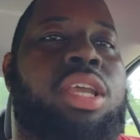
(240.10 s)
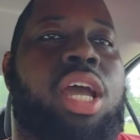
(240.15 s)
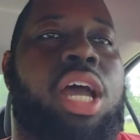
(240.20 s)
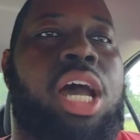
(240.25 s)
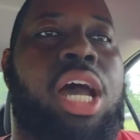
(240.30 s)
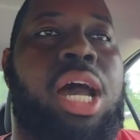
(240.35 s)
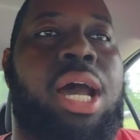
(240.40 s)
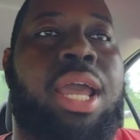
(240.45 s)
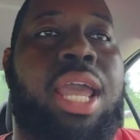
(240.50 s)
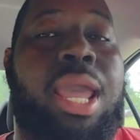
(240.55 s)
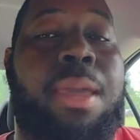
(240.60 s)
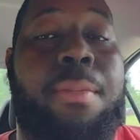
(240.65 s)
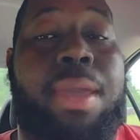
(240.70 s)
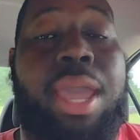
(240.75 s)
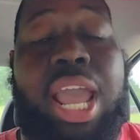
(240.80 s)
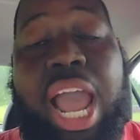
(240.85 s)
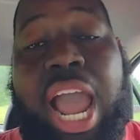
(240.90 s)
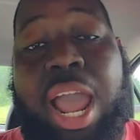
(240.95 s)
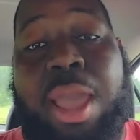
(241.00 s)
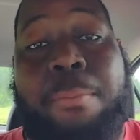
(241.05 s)

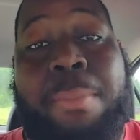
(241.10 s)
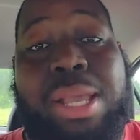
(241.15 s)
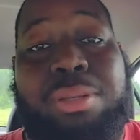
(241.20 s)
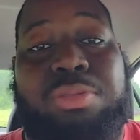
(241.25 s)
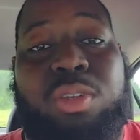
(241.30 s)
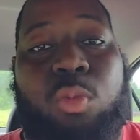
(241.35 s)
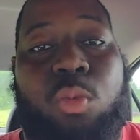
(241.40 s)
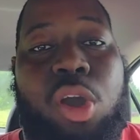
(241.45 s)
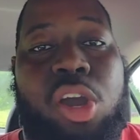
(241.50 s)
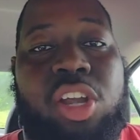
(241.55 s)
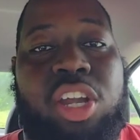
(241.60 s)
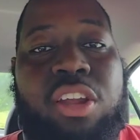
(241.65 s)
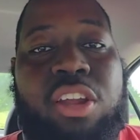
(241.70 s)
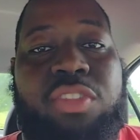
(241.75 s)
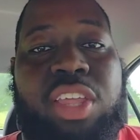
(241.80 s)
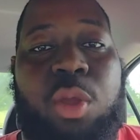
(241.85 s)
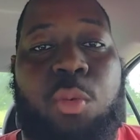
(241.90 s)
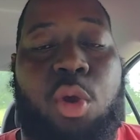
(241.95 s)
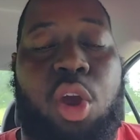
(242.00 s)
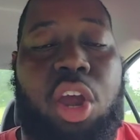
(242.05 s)
It makes me wonder if
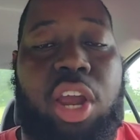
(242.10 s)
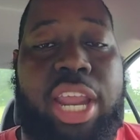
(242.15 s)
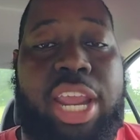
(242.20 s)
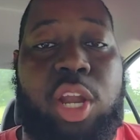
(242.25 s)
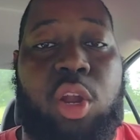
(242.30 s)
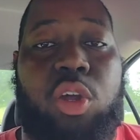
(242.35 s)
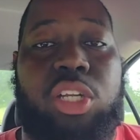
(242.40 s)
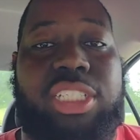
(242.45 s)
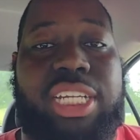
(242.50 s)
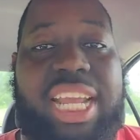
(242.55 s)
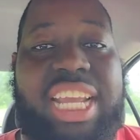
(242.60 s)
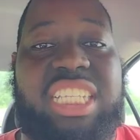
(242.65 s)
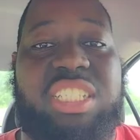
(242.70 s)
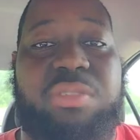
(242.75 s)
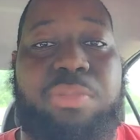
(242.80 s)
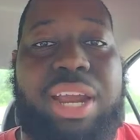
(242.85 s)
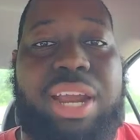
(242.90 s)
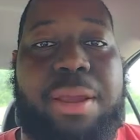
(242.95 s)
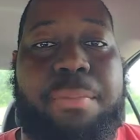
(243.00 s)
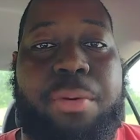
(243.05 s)
they were in on James
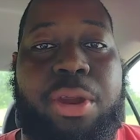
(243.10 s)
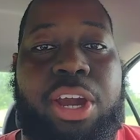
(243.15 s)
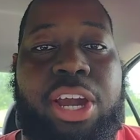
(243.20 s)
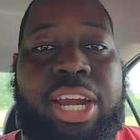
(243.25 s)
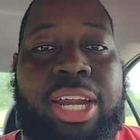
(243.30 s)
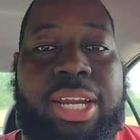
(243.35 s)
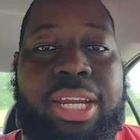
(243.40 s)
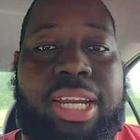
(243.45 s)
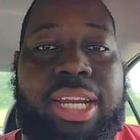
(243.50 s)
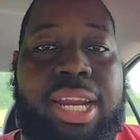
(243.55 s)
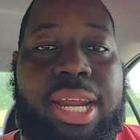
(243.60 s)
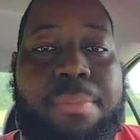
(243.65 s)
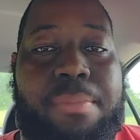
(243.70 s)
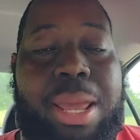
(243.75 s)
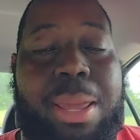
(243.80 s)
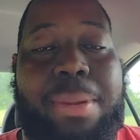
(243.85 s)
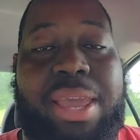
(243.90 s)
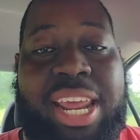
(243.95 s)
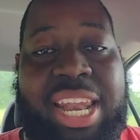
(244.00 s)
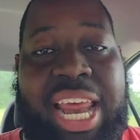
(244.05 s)
Bradbury.
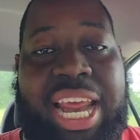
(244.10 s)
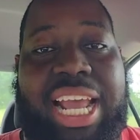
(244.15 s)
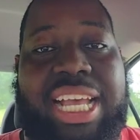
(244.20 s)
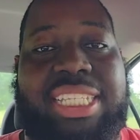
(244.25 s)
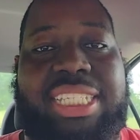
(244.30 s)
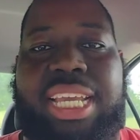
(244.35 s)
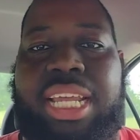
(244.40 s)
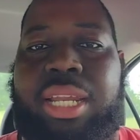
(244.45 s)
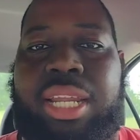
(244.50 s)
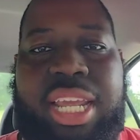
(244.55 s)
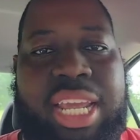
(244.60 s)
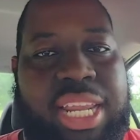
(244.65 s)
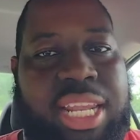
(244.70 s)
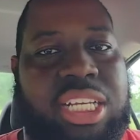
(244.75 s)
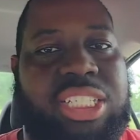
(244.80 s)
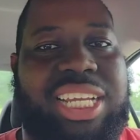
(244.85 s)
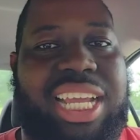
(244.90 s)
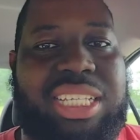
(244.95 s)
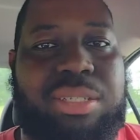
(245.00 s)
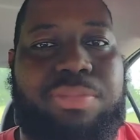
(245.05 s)
Maybe, and like I said in the
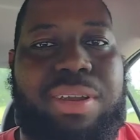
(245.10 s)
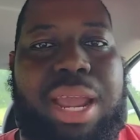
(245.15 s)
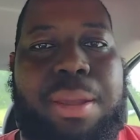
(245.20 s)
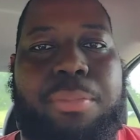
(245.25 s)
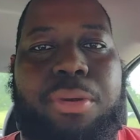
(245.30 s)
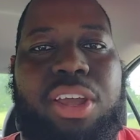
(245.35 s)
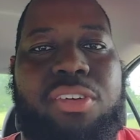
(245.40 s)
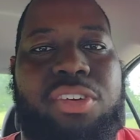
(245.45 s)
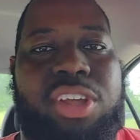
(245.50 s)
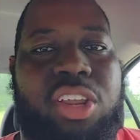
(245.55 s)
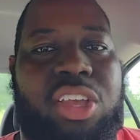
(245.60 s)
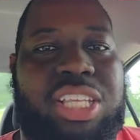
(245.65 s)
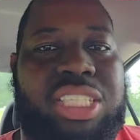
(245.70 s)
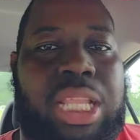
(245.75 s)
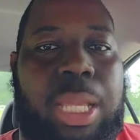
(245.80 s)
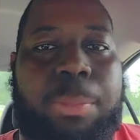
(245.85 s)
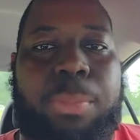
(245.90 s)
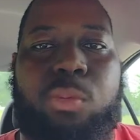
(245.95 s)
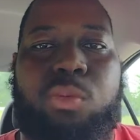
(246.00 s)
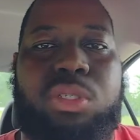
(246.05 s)
James Bradbury video, his
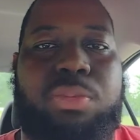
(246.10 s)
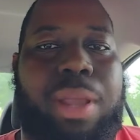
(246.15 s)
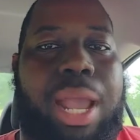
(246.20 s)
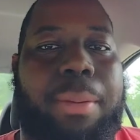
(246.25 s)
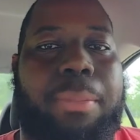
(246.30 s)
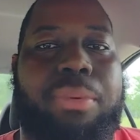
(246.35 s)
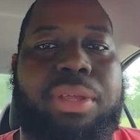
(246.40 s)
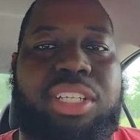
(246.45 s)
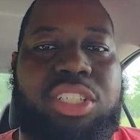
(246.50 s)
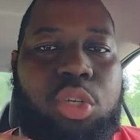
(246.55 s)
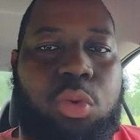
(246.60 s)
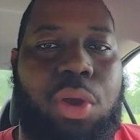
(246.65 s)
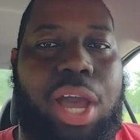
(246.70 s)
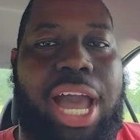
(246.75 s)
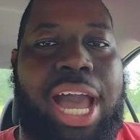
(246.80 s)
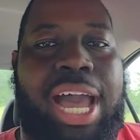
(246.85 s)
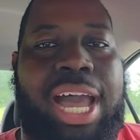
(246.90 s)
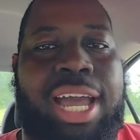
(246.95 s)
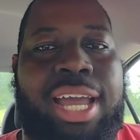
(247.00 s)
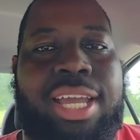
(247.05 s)
number was probably too
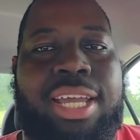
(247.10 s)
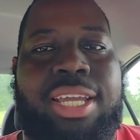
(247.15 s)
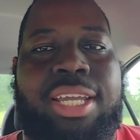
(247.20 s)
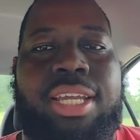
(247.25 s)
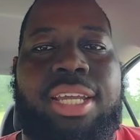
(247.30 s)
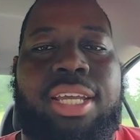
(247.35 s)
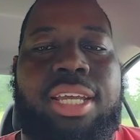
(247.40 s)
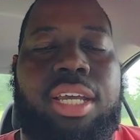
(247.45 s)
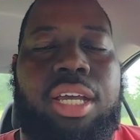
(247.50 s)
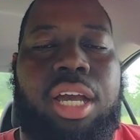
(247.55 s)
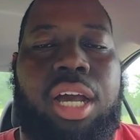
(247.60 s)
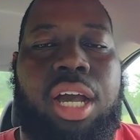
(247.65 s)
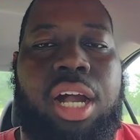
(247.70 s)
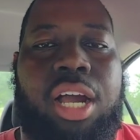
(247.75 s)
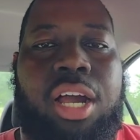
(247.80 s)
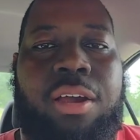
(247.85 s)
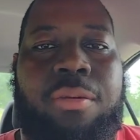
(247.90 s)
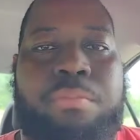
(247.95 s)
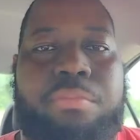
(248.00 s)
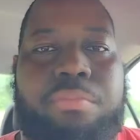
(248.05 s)
high
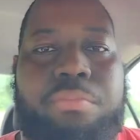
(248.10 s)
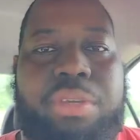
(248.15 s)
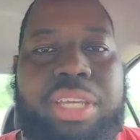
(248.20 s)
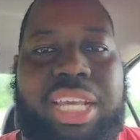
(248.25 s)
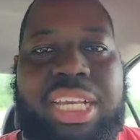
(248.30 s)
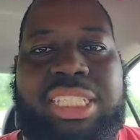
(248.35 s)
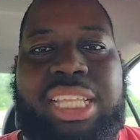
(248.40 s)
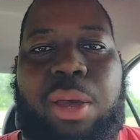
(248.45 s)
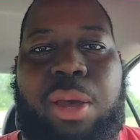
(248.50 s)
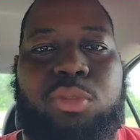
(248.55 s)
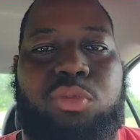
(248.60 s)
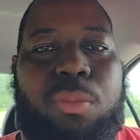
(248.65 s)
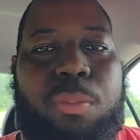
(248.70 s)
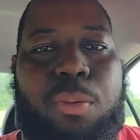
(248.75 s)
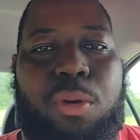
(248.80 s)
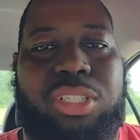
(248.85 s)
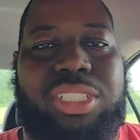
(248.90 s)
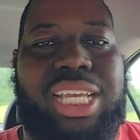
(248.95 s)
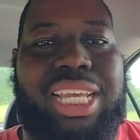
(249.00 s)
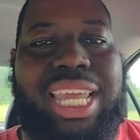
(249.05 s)
because that was
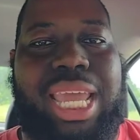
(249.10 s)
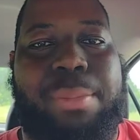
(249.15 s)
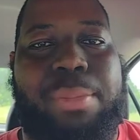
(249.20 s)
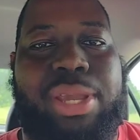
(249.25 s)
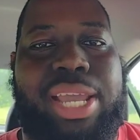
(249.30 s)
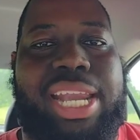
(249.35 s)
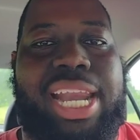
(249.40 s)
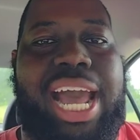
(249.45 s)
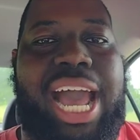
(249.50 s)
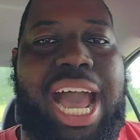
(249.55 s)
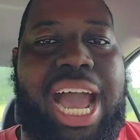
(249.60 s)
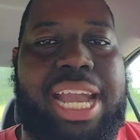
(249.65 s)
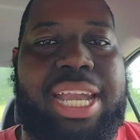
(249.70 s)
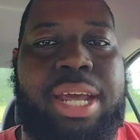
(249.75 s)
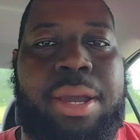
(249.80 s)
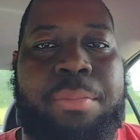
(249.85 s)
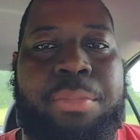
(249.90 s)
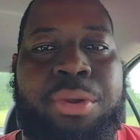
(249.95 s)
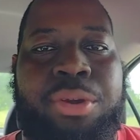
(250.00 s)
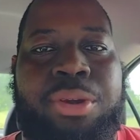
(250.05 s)
reports that came up. He had a high
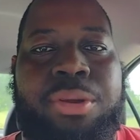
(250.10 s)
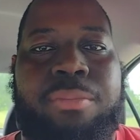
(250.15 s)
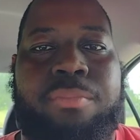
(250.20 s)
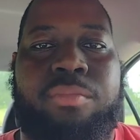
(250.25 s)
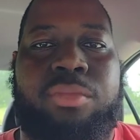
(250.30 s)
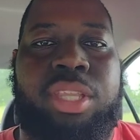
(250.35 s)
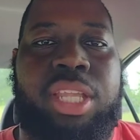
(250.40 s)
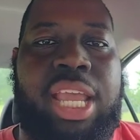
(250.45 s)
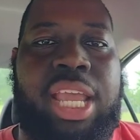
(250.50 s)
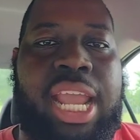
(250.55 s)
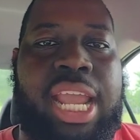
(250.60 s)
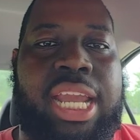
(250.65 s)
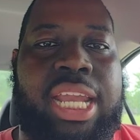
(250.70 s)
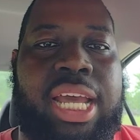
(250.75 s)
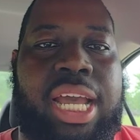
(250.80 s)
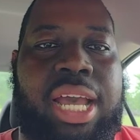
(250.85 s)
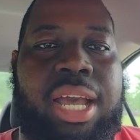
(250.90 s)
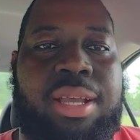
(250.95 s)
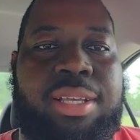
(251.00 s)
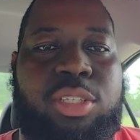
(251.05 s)
number. And
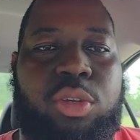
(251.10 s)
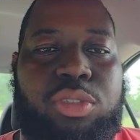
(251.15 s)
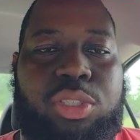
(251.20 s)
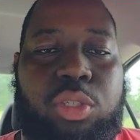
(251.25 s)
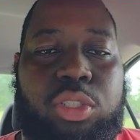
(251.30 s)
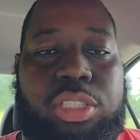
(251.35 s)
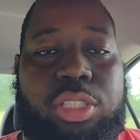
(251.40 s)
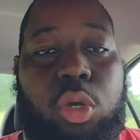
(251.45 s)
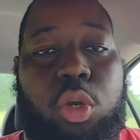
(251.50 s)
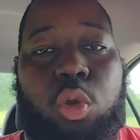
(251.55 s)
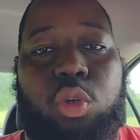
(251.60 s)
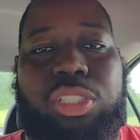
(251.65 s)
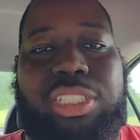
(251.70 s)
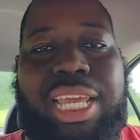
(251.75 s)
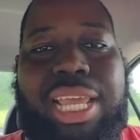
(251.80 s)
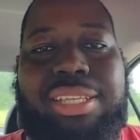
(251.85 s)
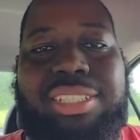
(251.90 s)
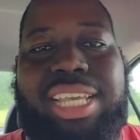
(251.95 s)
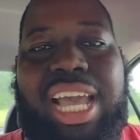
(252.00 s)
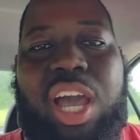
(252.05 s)
so those
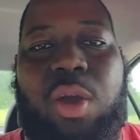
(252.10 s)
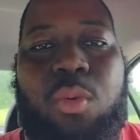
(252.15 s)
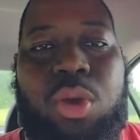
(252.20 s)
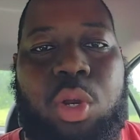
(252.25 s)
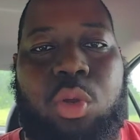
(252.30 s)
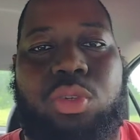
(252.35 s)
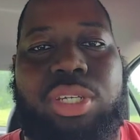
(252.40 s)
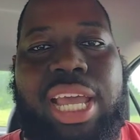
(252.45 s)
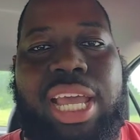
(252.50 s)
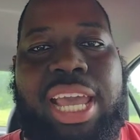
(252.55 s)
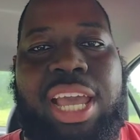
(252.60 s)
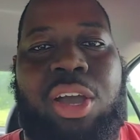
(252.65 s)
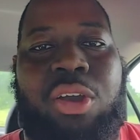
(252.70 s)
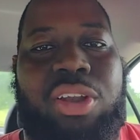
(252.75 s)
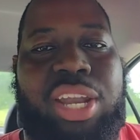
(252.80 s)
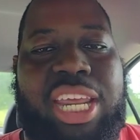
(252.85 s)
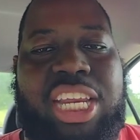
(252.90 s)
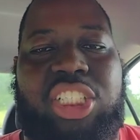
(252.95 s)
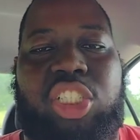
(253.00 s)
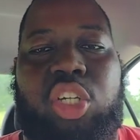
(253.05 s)
teams got whittled down.
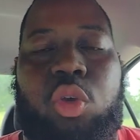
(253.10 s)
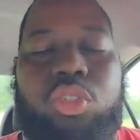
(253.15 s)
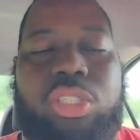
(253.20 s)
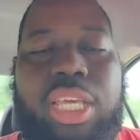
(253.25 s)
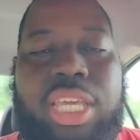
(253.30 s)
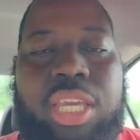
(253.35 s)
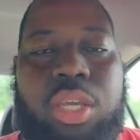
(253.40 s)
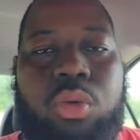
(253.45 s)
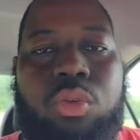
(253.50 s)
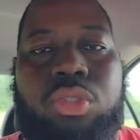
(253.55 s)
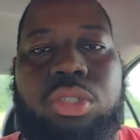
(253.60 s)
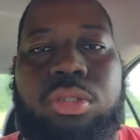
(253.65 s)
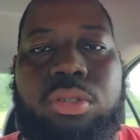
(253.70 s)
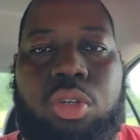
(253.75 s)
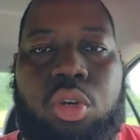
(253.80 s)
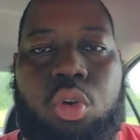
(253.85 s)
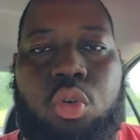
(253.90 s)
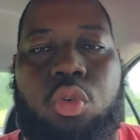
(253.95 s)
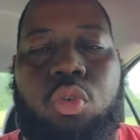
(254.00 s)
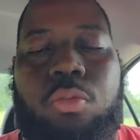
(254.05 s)
And he chose the Eagles.
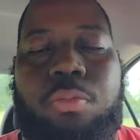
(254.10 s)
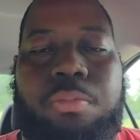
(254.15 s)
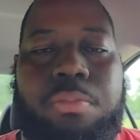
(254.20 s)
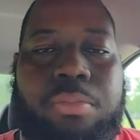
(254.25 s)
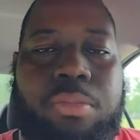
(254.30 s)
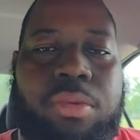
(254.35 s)
Cool.